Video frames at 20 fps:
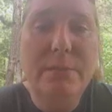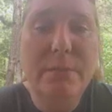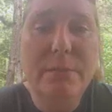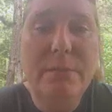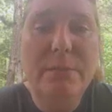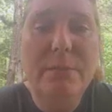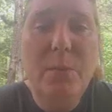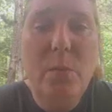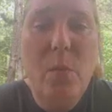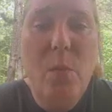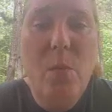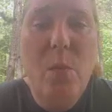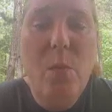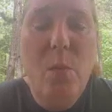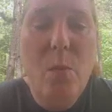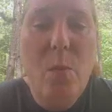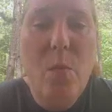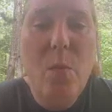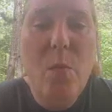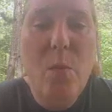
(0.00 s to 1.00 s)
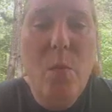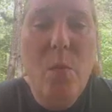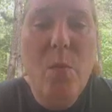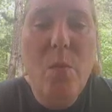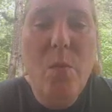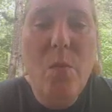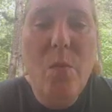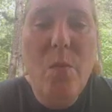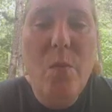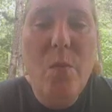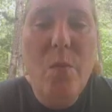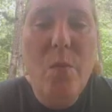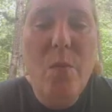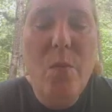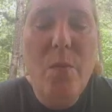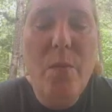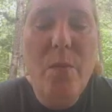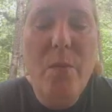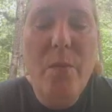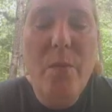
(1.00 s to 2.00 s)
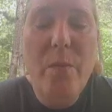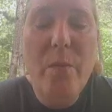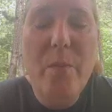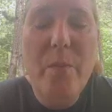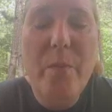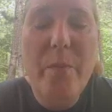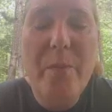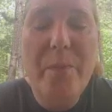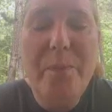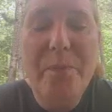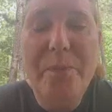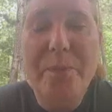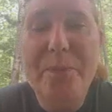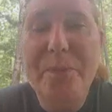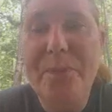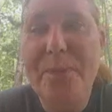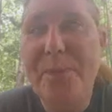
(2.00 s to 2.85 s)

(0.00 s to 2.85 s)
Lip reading: Nothing is said.